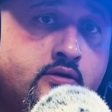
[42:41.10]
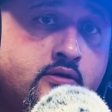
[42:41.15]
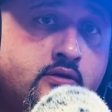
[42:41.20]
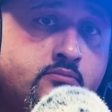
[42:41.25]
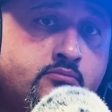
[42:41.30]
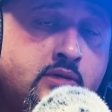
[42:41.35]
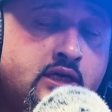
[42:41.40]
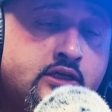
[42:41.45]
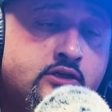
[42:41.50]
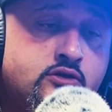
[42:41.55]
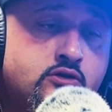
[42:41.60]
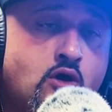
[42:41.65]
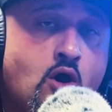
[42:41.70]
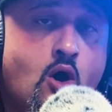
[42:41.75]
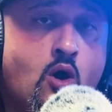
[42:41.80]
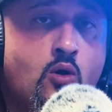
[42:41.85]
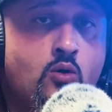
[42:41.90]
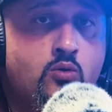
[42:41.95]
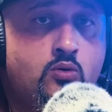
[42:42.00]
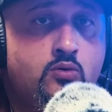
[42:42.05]
means
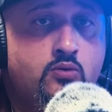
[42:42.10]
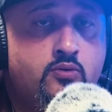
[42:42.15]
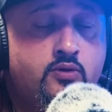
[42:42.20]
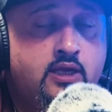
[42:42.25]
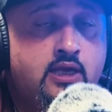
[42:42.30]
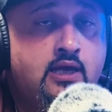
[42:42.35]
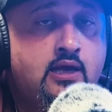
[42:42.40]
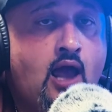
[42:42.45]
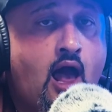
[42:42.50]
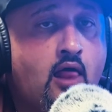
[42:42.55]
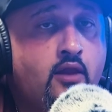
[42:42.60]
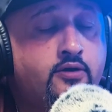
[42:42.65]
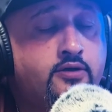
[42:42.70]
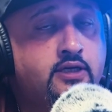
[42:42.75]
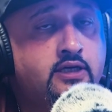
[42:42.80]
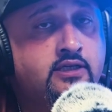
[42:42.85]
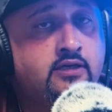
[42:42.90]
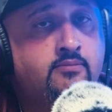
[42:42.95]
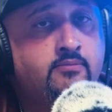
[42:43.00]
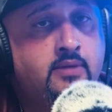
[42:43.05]
go. The e-collar
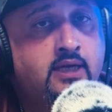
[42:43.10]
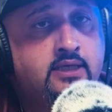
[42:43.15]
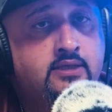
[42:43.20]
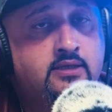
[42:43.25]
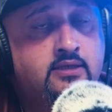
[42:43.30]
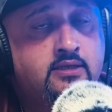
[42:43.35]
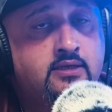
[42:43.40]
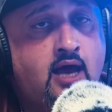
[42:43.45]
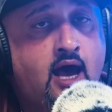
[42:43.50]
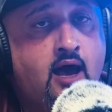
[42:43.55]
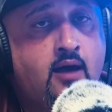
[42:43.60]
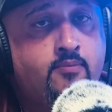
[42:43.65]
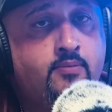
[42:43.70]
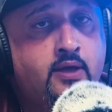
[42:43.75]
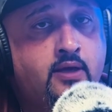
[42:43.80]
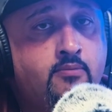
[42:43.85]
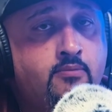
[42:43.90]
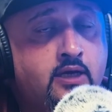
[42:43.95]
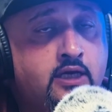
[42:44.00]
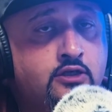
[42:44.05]
doesn't mean stop.
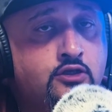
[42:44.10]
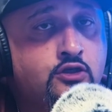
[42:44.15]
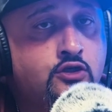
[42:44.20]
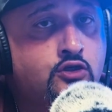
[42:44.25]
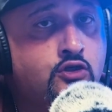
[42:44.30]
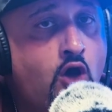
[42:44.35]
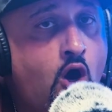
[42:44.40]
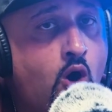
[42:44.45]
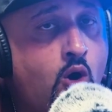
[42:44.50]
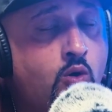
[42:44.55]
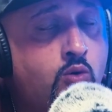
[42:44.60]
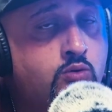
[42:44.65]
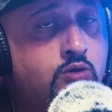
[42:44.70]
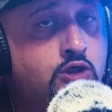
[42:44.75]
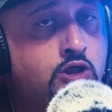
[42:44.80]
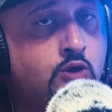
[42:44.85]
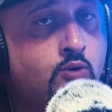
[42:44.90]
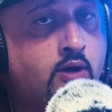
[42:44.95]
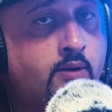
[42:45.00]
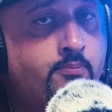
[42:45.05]
It means go,
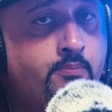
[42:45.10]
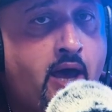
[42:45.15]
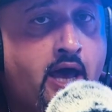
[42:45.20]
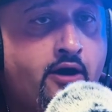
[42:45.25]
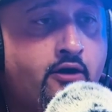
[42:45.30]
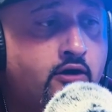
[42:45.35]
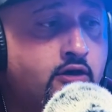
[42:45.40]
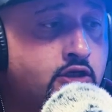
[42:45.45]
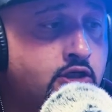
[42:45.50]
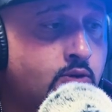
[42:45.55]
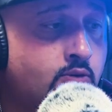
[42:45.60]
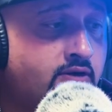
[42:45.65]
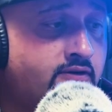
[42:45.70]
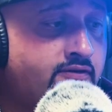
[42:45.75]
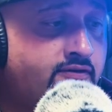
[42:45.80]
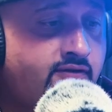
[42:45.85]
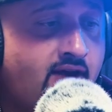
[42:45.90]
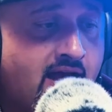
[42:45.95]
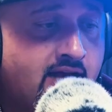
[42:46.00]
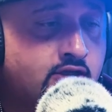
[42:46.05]
do it better, do it
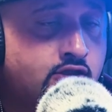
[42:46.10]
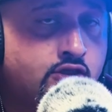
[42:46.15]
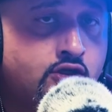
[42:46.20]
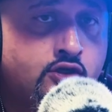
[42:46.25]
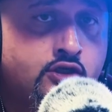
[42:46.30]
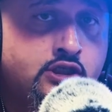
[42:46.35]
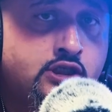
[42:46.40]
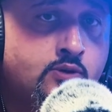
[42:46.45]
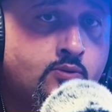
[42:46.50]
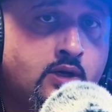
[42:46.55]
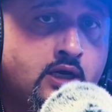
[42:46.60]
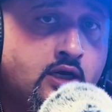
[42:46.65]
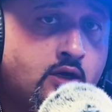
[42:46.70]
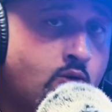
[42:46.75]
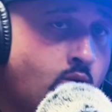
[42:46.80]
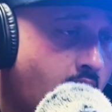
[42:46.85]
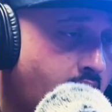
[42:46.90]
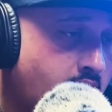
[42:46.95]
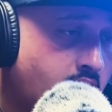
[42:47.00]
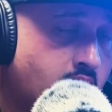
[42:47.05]
faster, do it
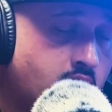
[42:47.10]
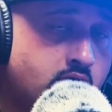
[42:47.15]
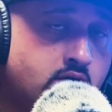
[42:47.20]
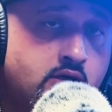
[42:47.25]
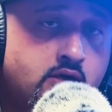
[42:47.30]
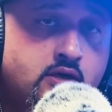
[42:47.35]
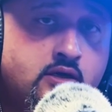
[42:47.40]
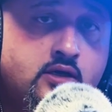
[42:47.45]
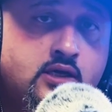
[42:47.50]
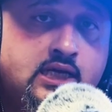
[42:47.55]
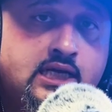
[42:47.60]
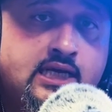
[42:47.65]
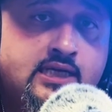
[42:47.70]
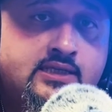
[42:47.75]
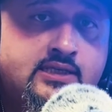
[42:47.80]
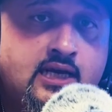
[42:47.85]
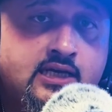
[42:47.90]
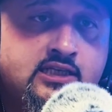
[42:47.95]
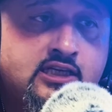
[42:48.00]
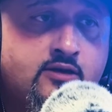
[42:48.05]
quicker. It
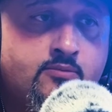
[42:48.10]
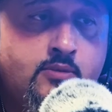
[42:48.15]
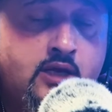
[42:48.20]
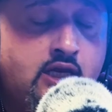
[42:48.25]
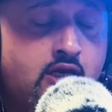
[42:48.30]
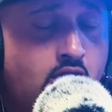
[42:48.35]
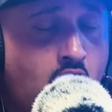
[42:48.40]
doesn't mean